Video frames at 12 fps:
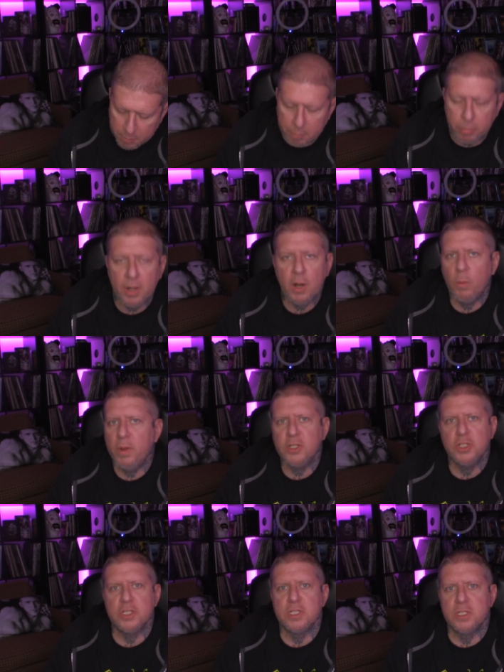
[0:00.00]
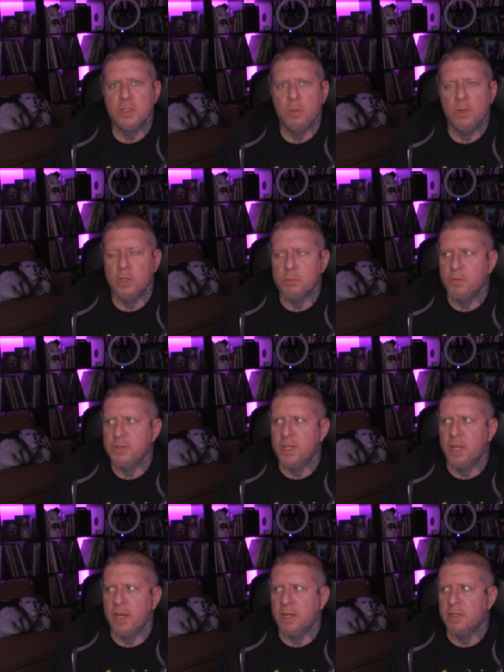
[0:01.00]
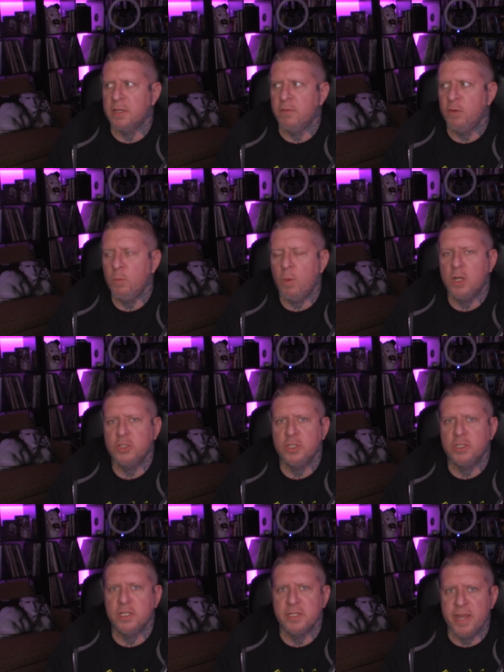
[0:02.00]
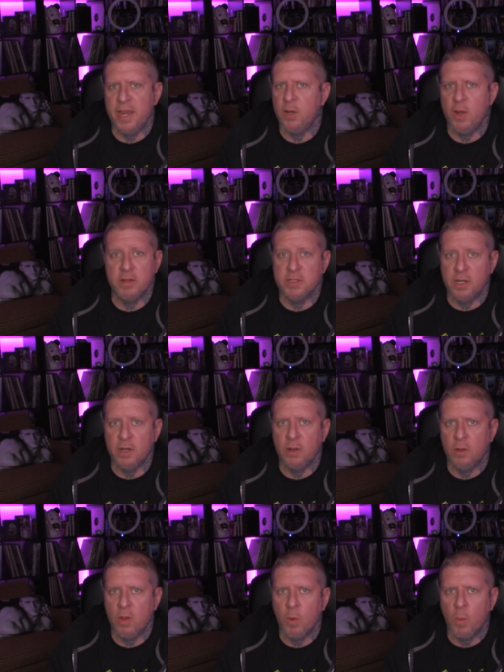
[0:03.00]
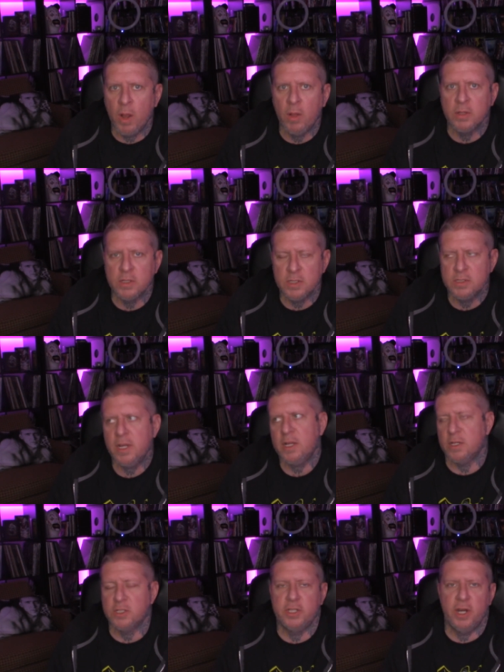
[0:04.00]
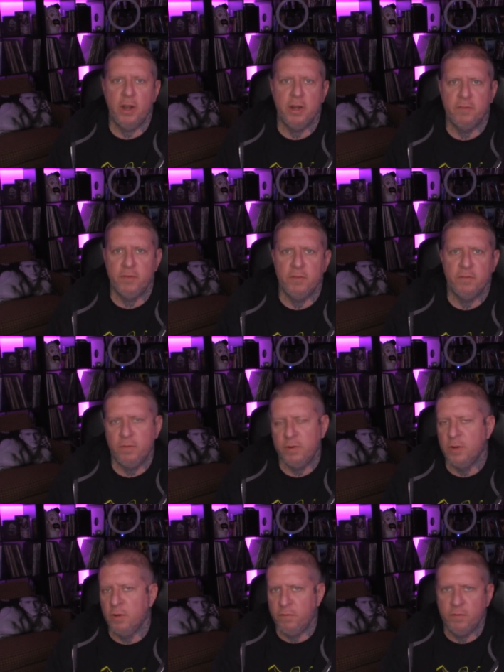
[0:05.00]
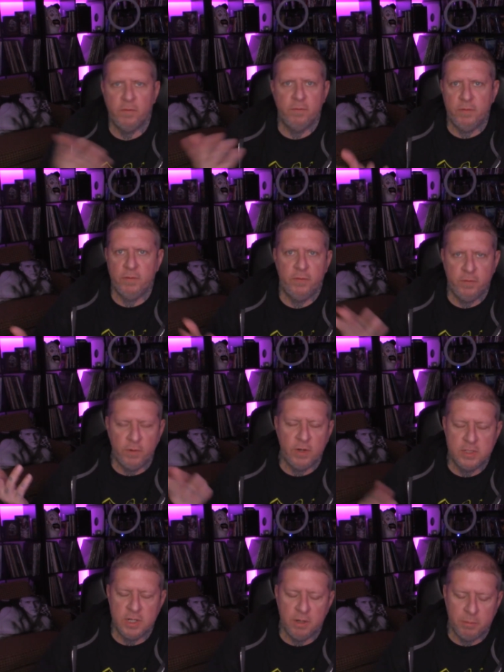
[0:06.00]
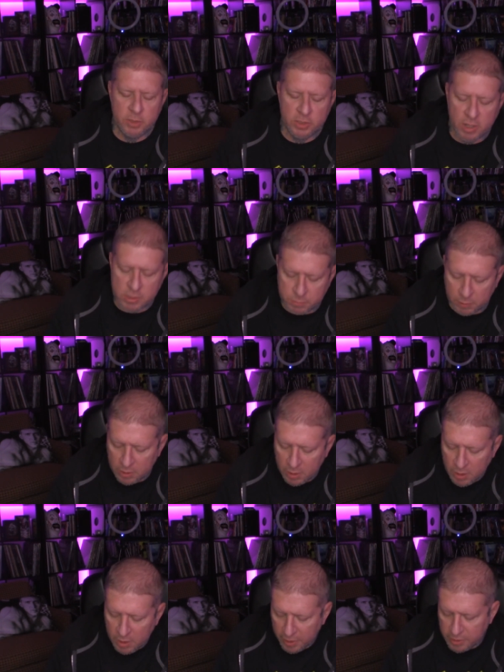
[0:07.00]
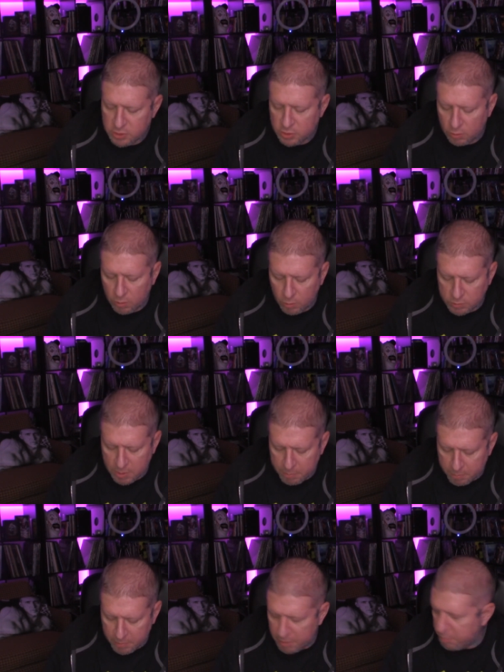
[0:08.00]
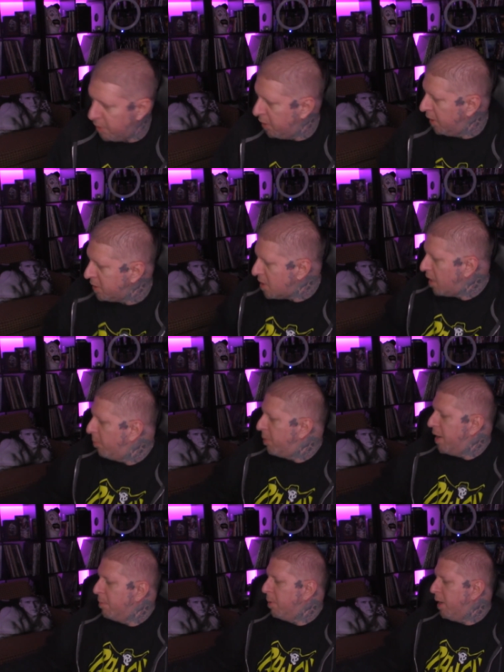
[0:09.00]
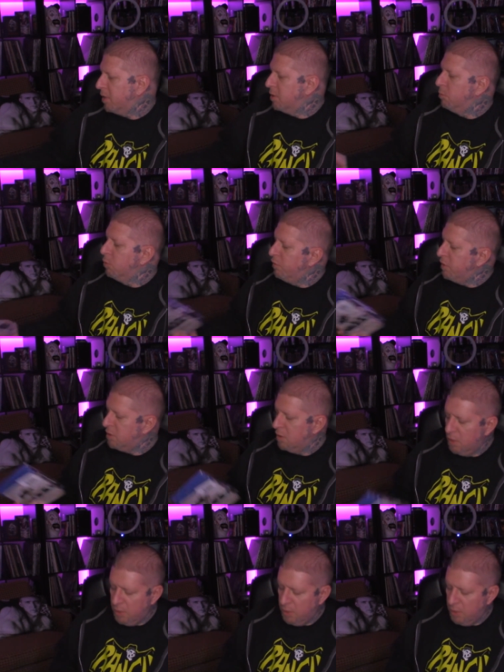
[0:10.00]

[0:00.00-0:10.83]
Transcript: Blair Witch is still one of those movies that, like, if you watch it today and you haven't seen it in a long while, it's not gonna scare you if you, you know, if, if you've already seen it a bunch of times. But it still holds up, in my opinion. That's not a bad box of movies.